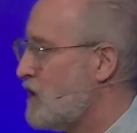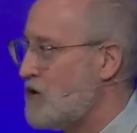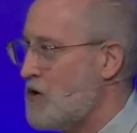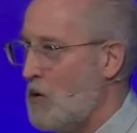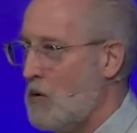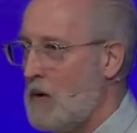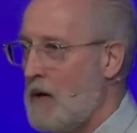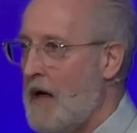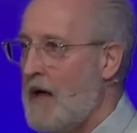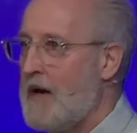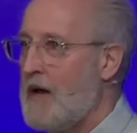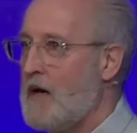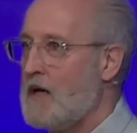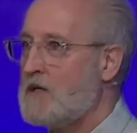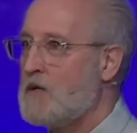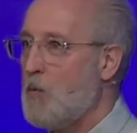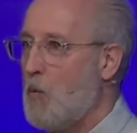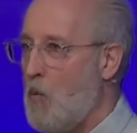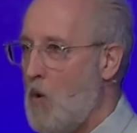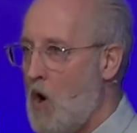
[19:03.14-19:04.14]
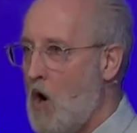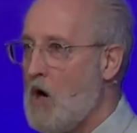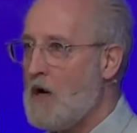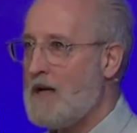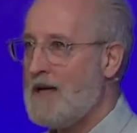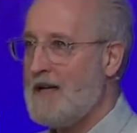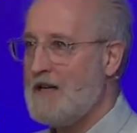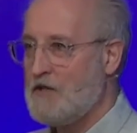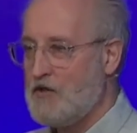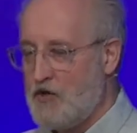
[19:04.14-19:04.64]
So let us
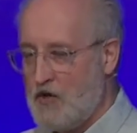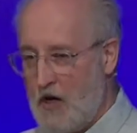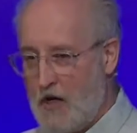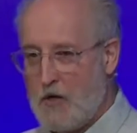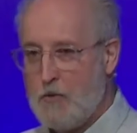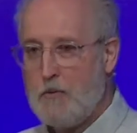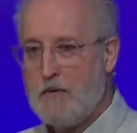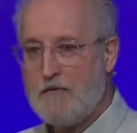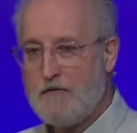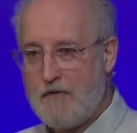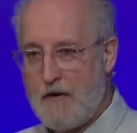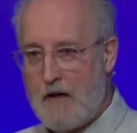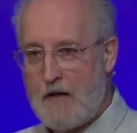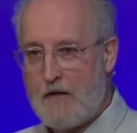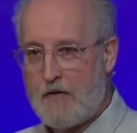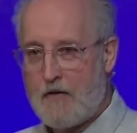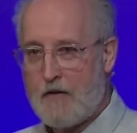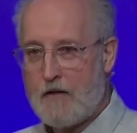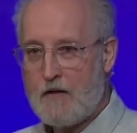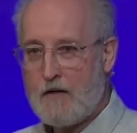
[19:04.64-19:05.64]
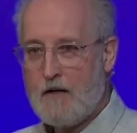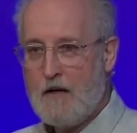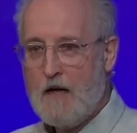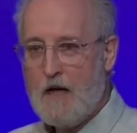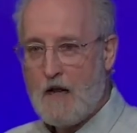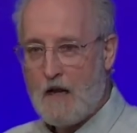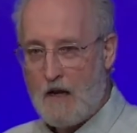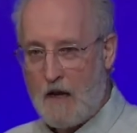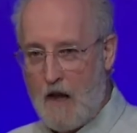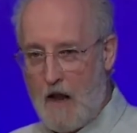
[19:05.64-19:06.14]
walk in genuine faith,
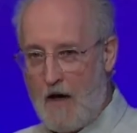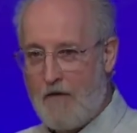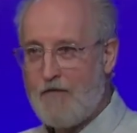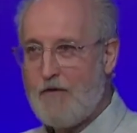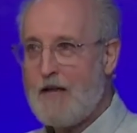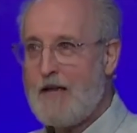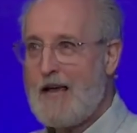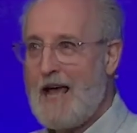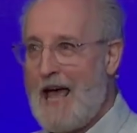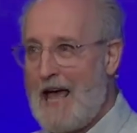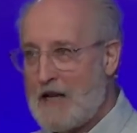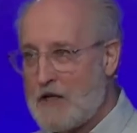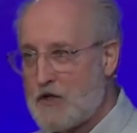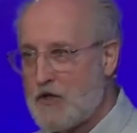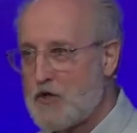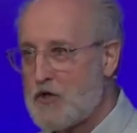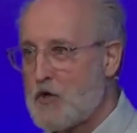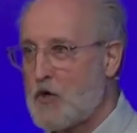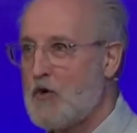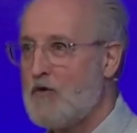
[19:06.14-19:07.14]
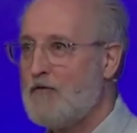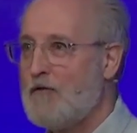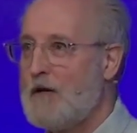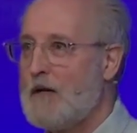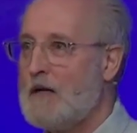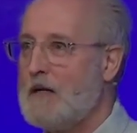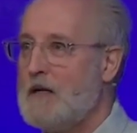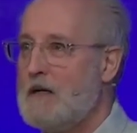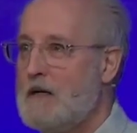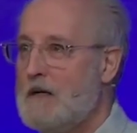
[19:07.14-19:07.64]
loving and
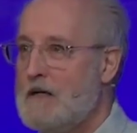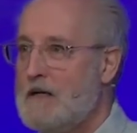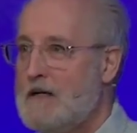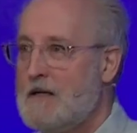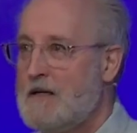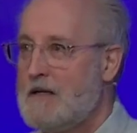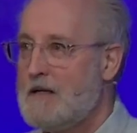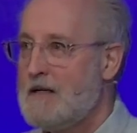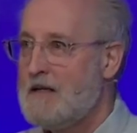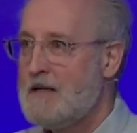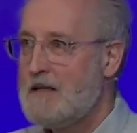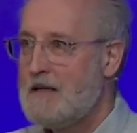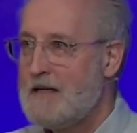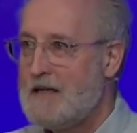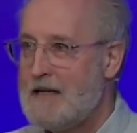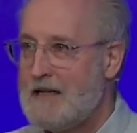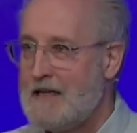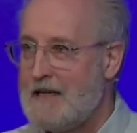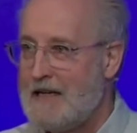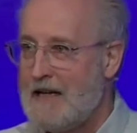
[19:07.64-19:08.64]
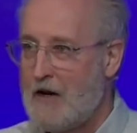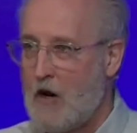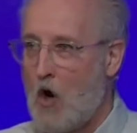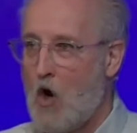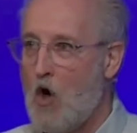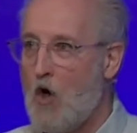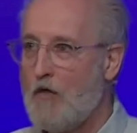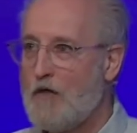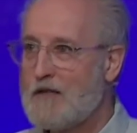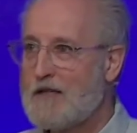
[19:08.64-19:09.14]
serving in
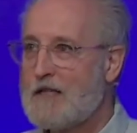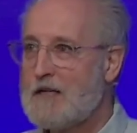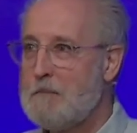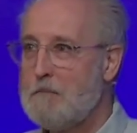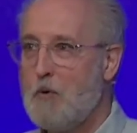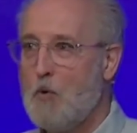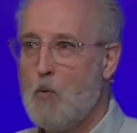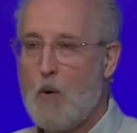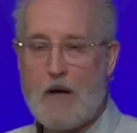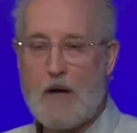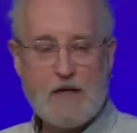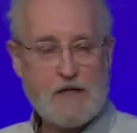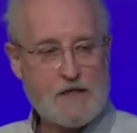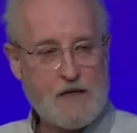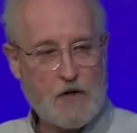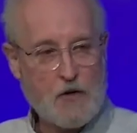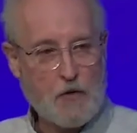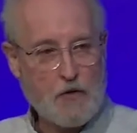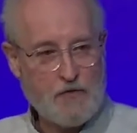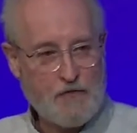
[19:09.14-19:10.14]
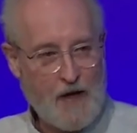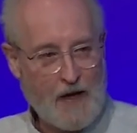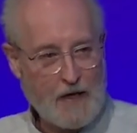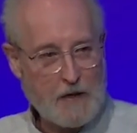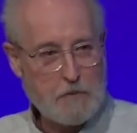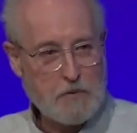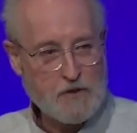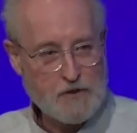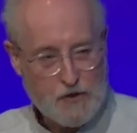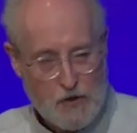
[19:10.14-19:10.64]
all the simple ways that are
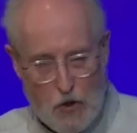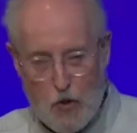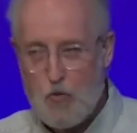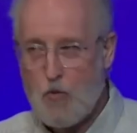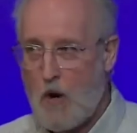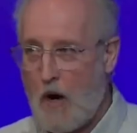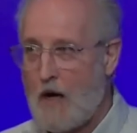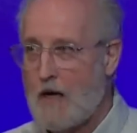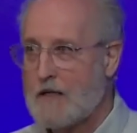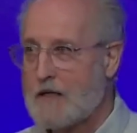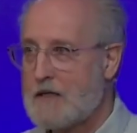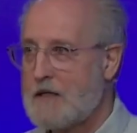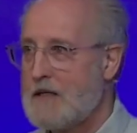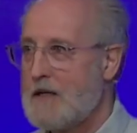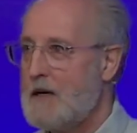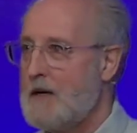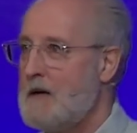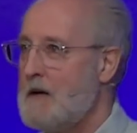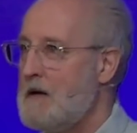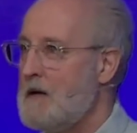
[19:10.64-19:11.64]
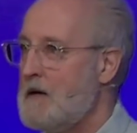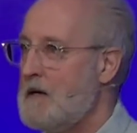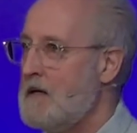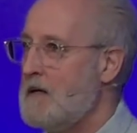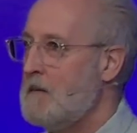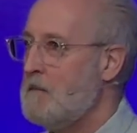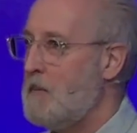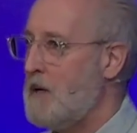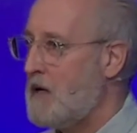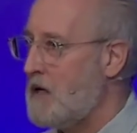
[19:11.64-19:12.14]
available to us,
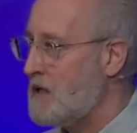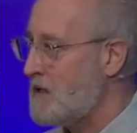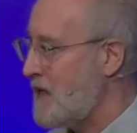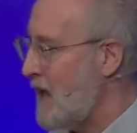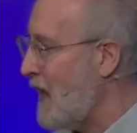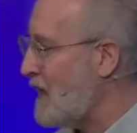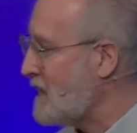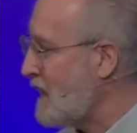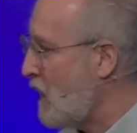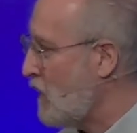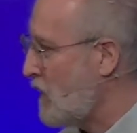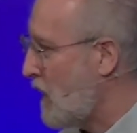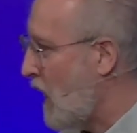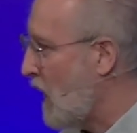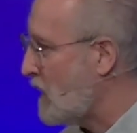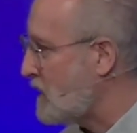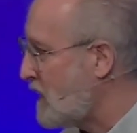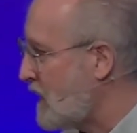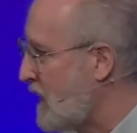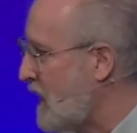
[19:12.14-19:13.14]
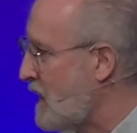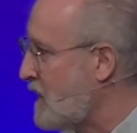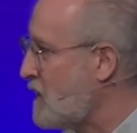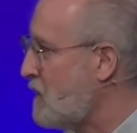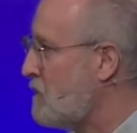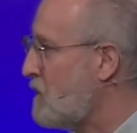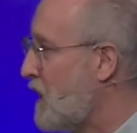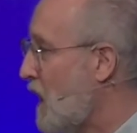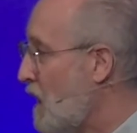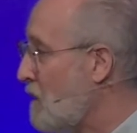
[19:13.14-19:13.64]
because that's how God's
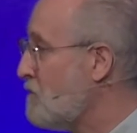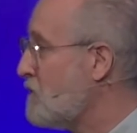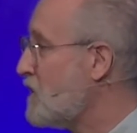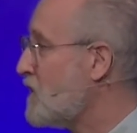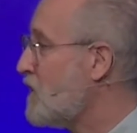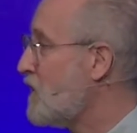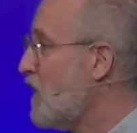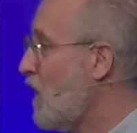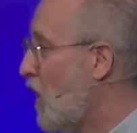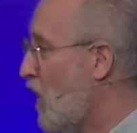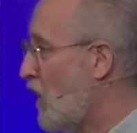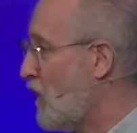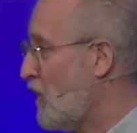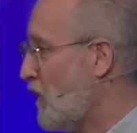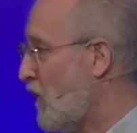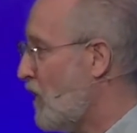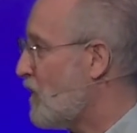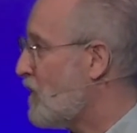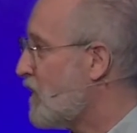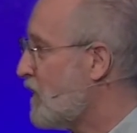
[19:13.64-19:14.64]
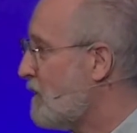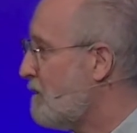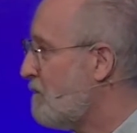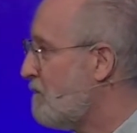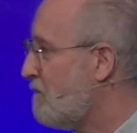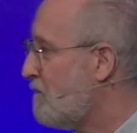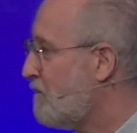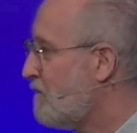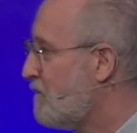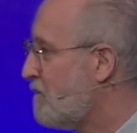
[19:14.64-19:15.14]
kingdom comes on earth,
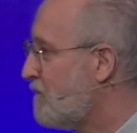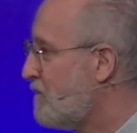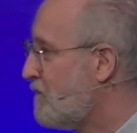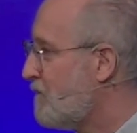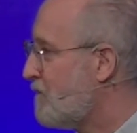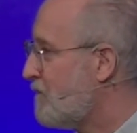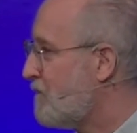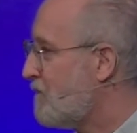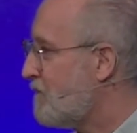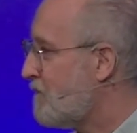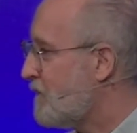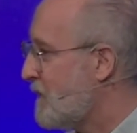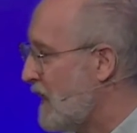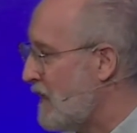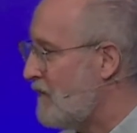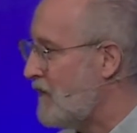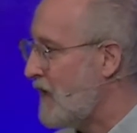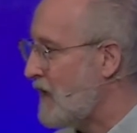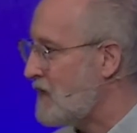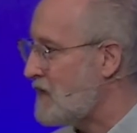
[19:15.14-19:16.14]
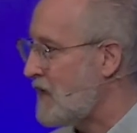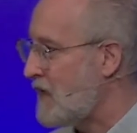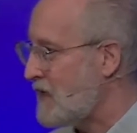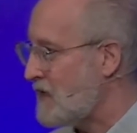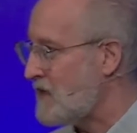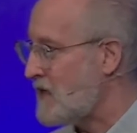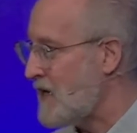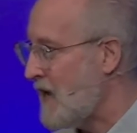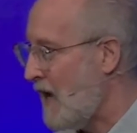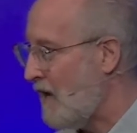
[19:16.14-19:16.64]
even as it
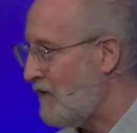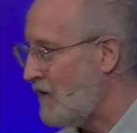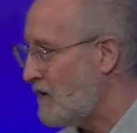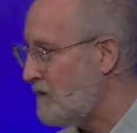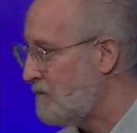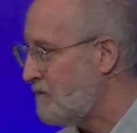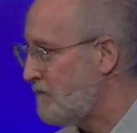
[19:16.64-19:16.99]
is in heaven.